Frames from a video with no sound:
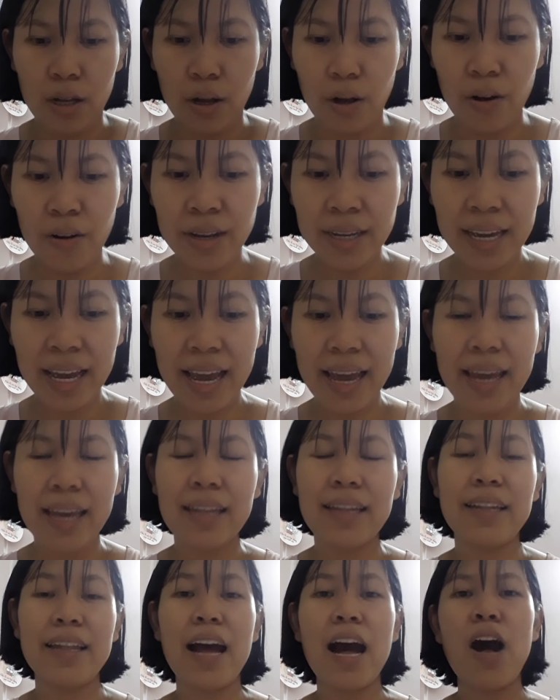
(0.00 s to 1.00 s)
Okay,
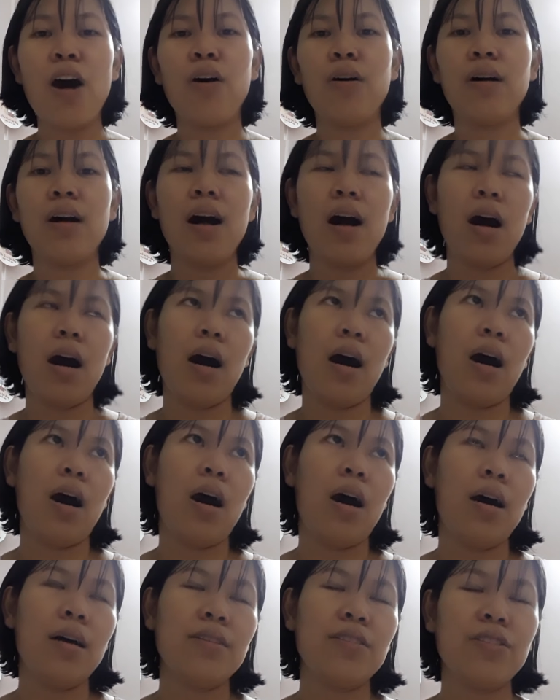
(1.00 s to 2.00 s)
now,
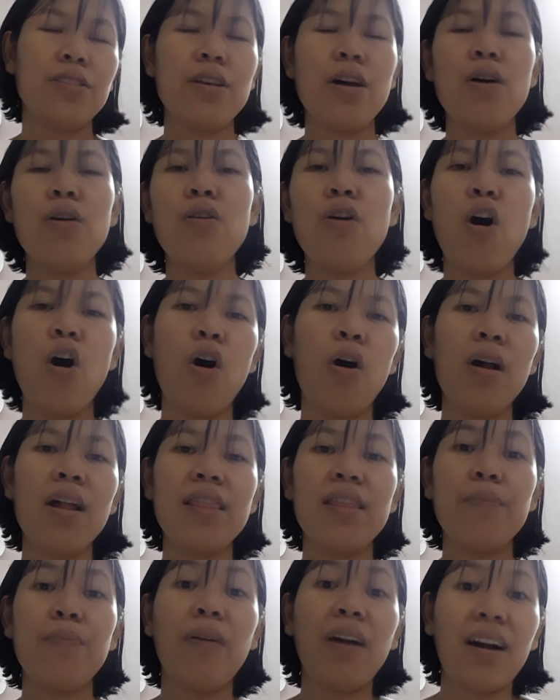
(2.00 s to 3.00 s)
so all
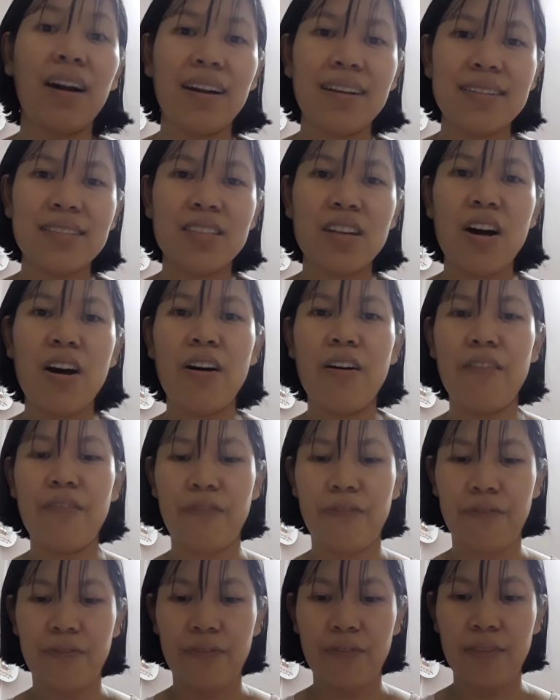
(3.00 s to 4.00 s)
the parts of
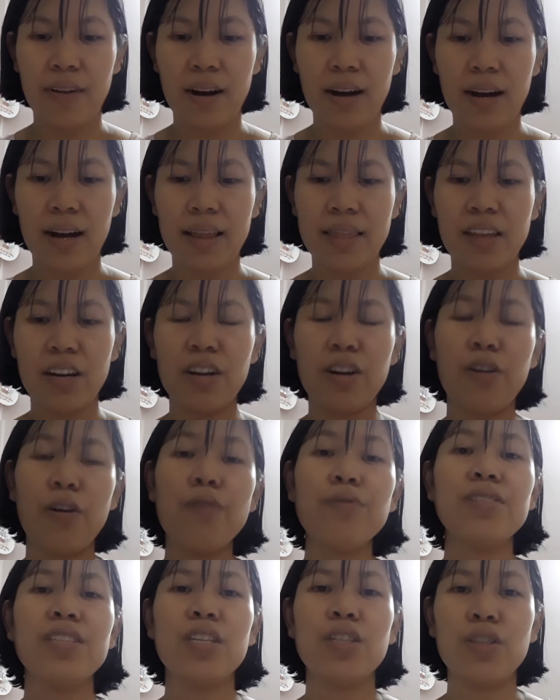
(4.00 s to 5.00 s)
the
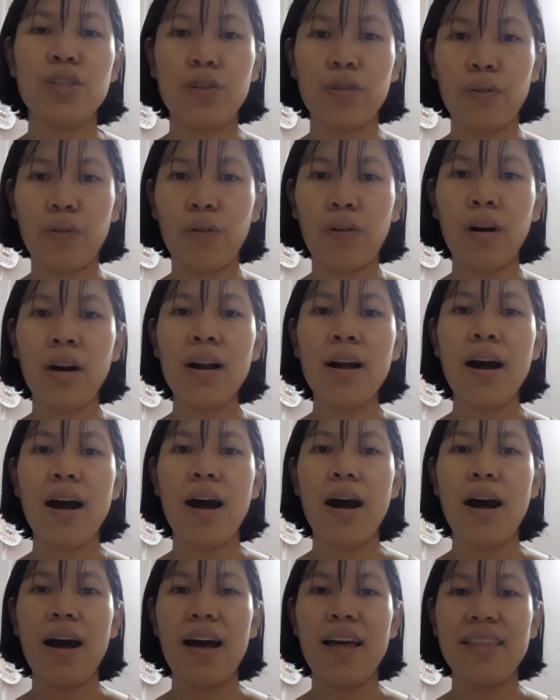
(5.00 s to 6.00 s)
grocery store
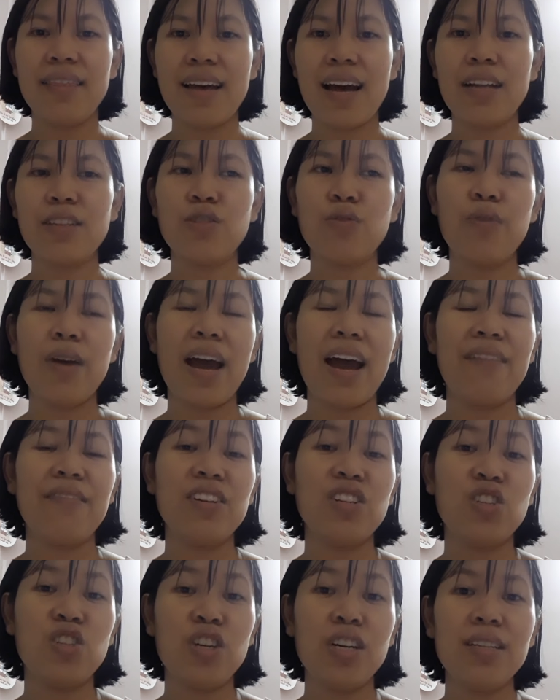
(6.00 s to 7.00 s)
that we have
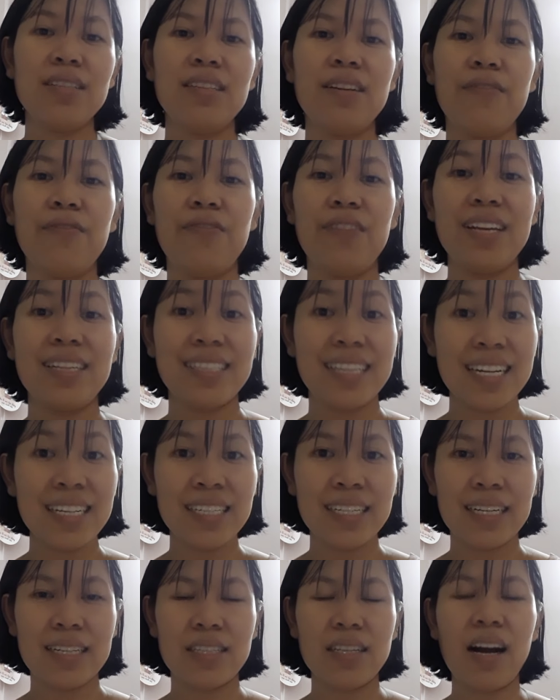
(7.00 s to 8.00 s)
just
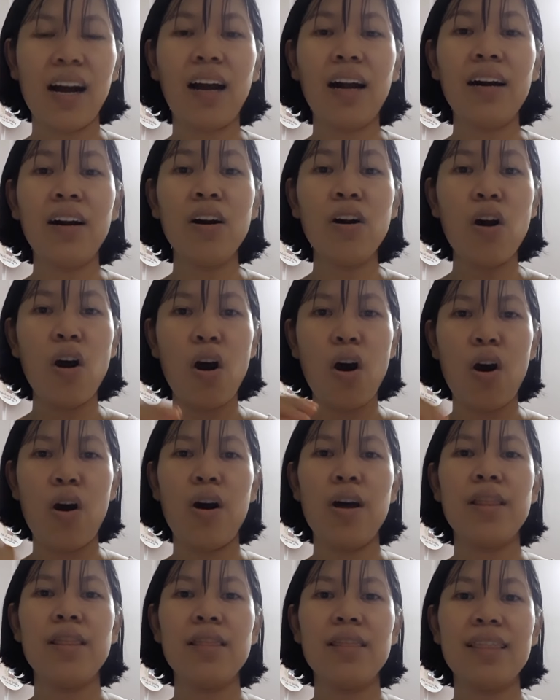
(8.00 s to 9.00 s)
visited are
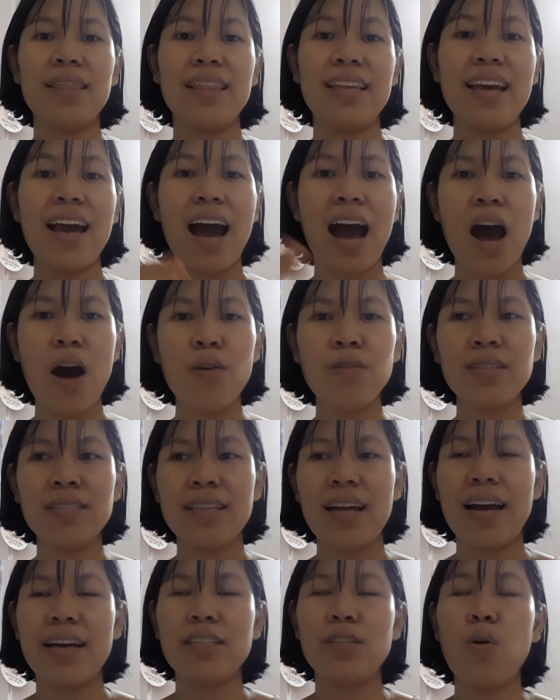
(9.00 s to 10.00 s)
on the
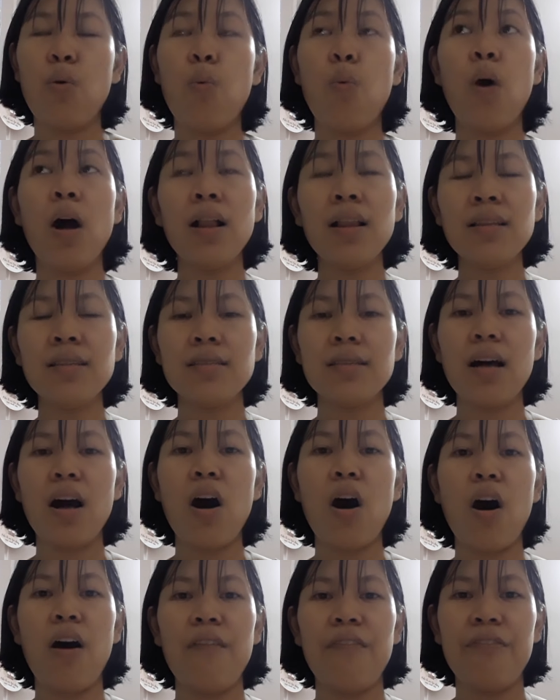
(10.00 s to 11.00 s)
outside walls
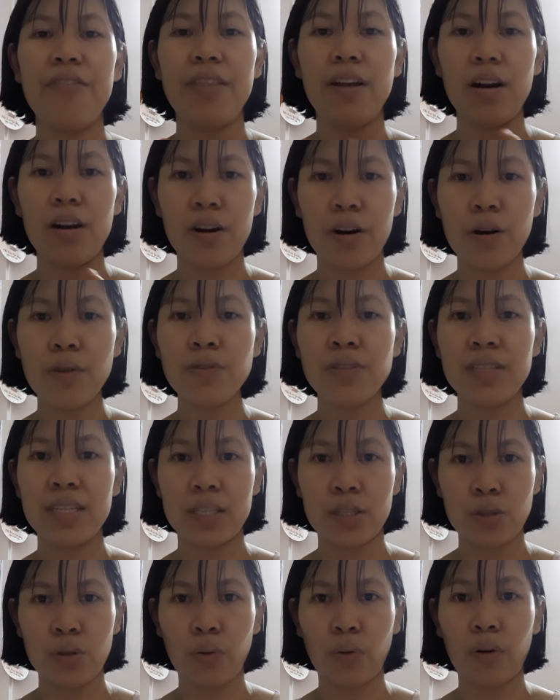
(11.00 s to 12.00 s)
of the grocery
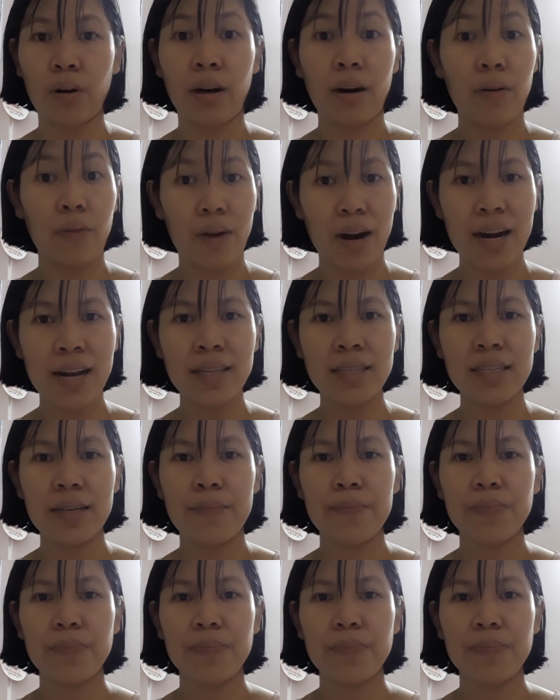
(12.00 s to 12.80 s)
store, right?